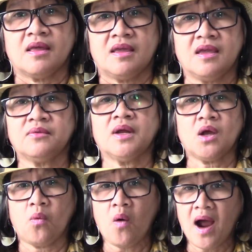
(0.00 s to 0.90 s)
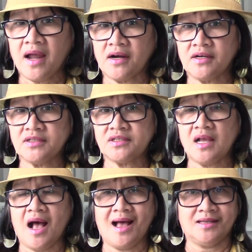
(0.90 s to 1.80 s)
he requires
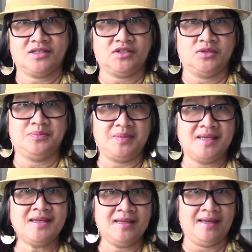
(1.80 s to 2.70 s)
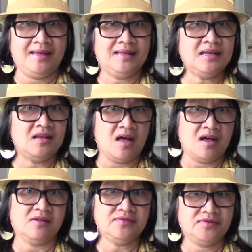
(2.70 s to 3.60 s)
us to be in
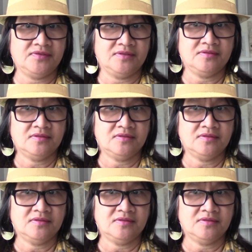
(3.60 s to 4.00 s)
love